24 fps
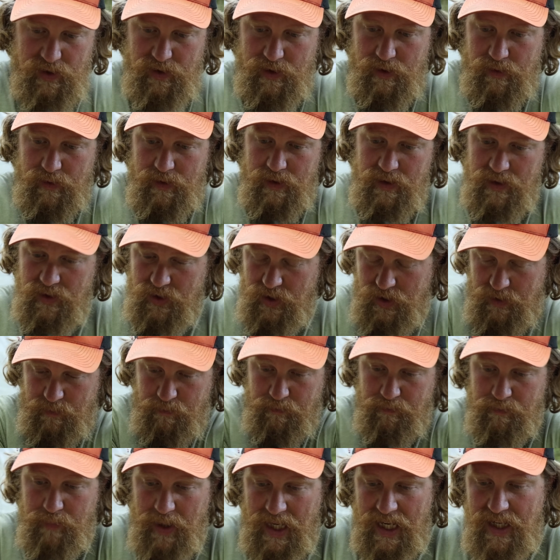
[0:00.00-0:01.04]
so
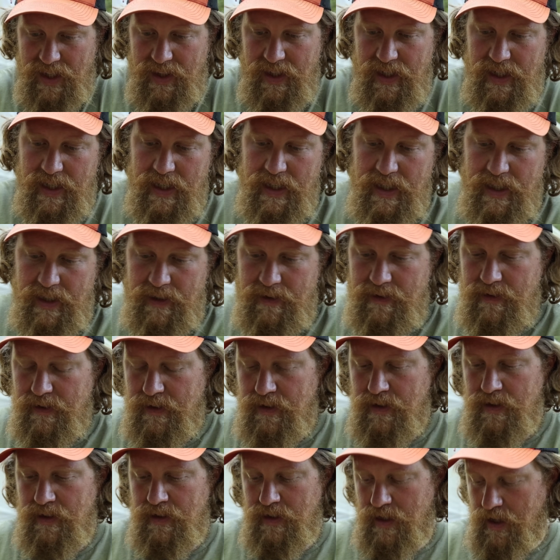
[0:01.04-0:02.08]
just bathing in it
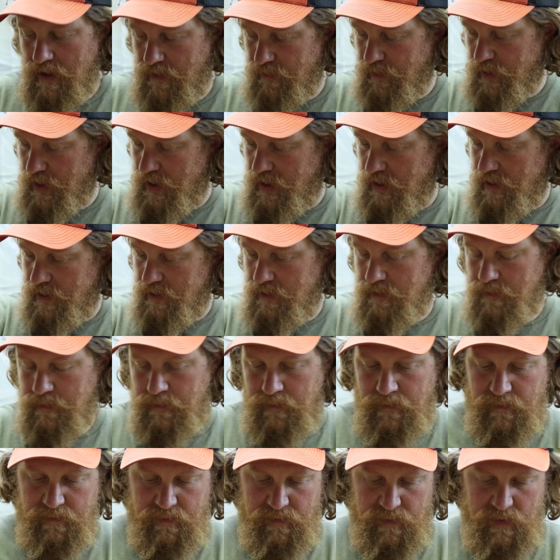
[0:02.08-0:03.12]
every
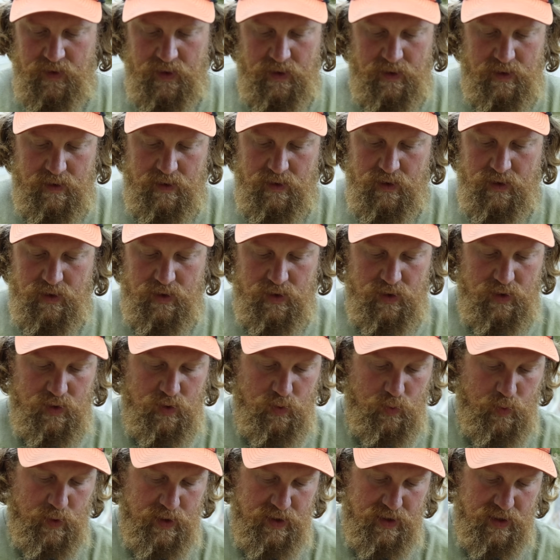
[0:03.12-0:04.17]

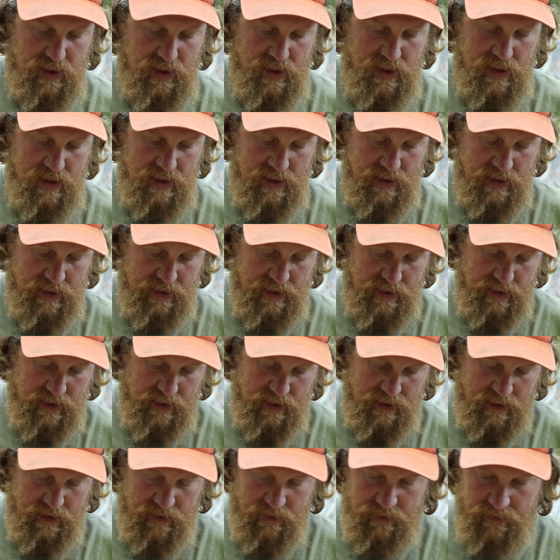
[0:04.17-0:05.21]
20
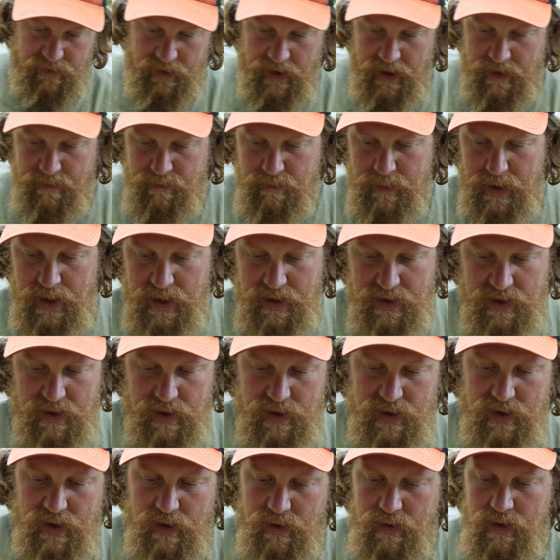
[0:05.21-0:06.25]
five minutes
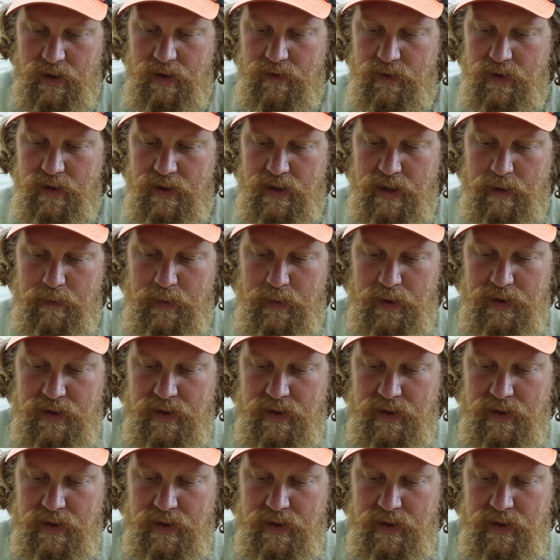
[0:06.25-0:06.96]
or so, give them a couple.